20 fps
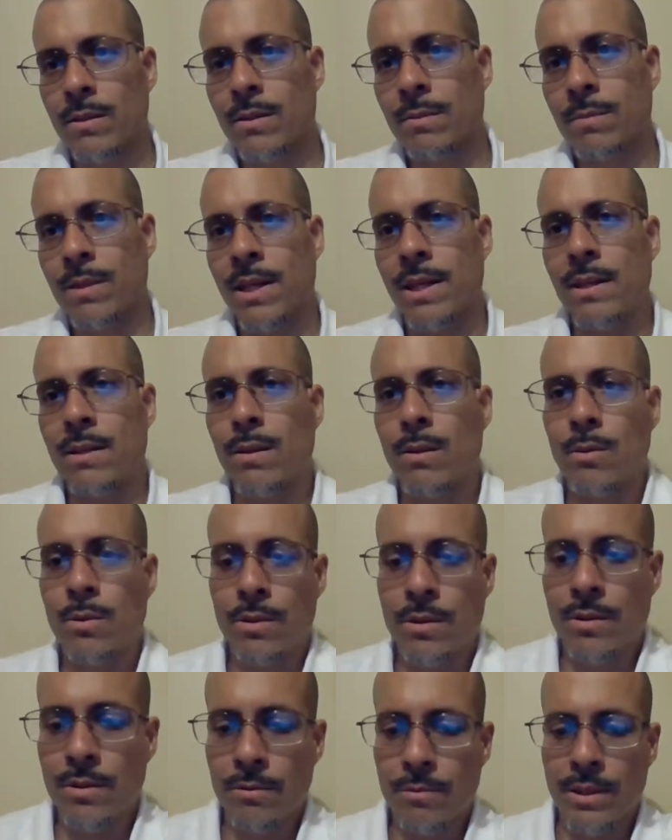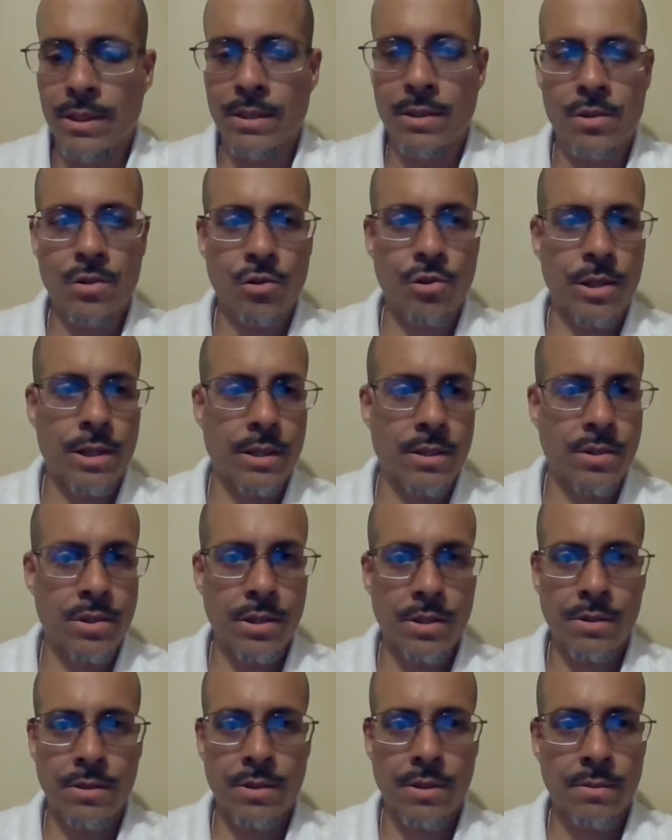Some kind of Lord of the Rings
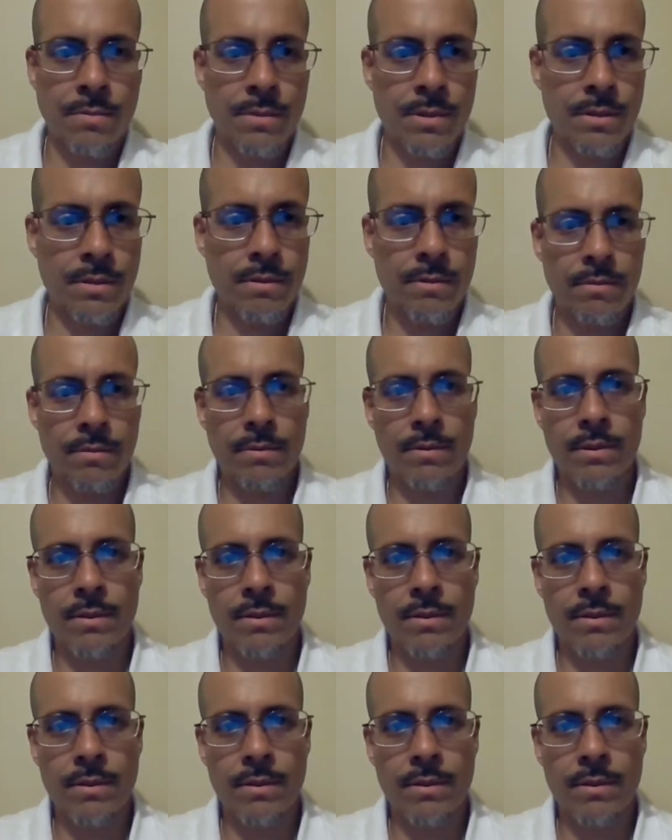trilogy or something.